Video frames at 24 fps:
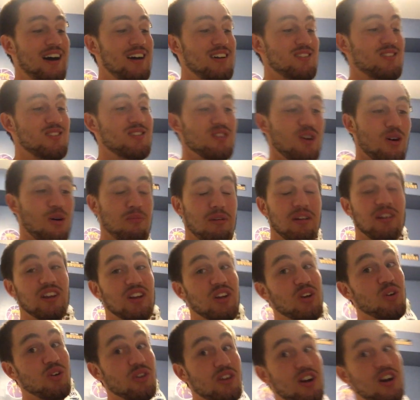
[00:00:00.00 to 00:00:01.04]
so I'm a
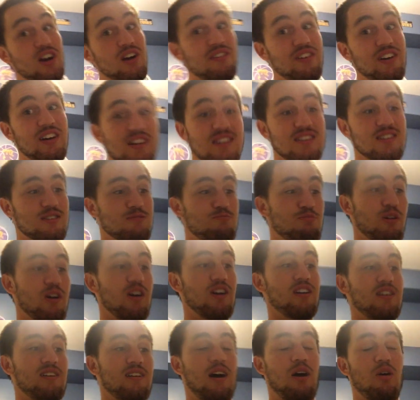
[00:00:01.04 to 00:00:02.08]
little nervous,
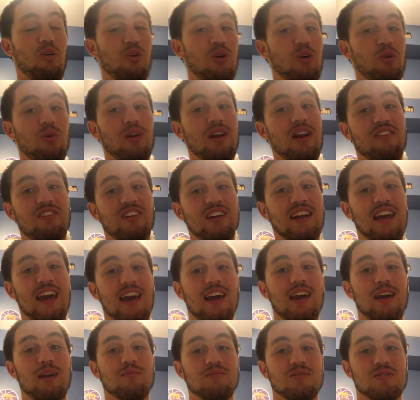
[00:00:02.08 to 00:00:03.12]
but I want to win every
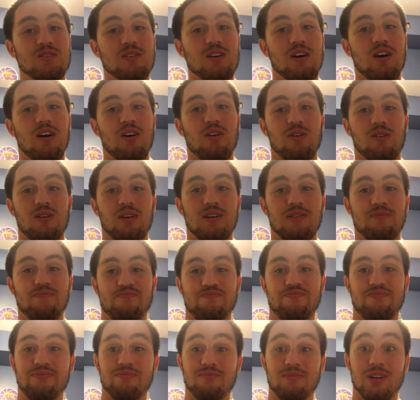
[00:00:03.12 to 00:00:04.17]
game, but
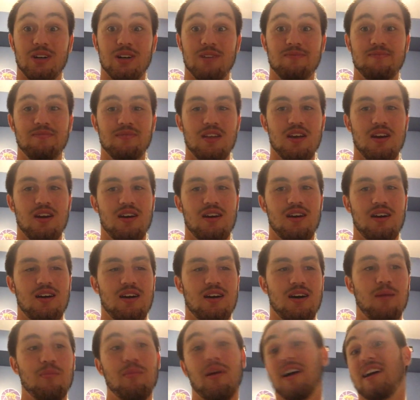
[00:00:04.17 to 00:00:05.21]

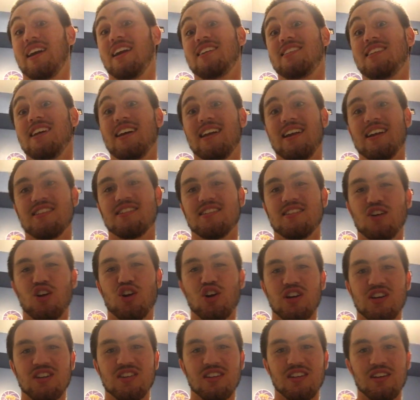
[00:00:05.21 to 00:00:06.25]
I'm not going to take it as
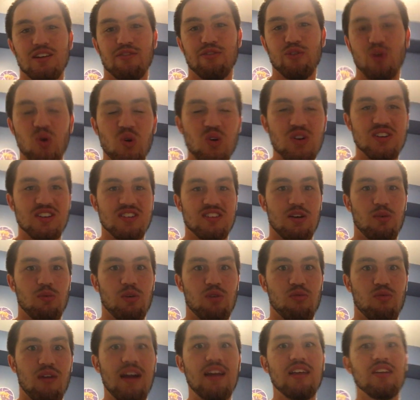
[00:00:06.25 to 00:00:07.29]
seriously, of course, as I would
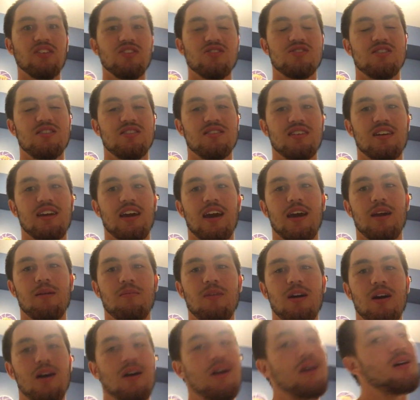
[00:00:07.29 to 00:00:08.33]
a regular season
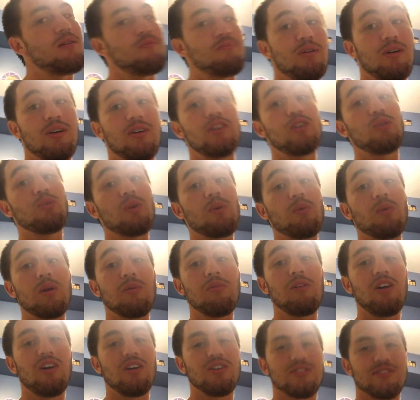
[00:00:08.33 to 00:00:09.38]
game, but you want to win
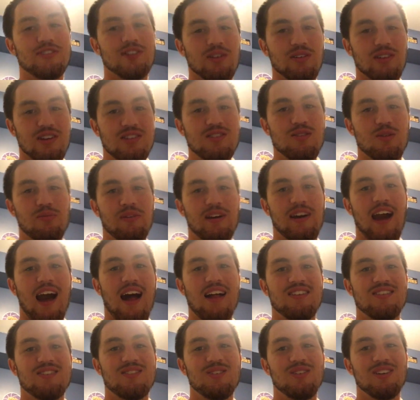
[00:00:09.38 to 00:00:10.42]
them all, so let's hope the
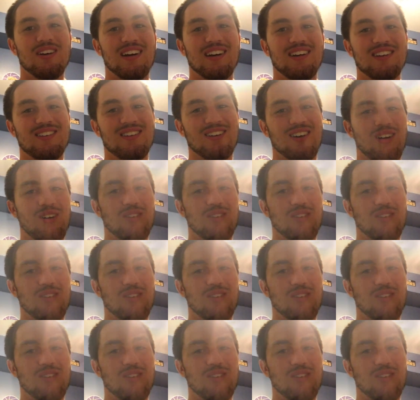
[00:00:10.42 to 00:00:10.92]
Cats do it, so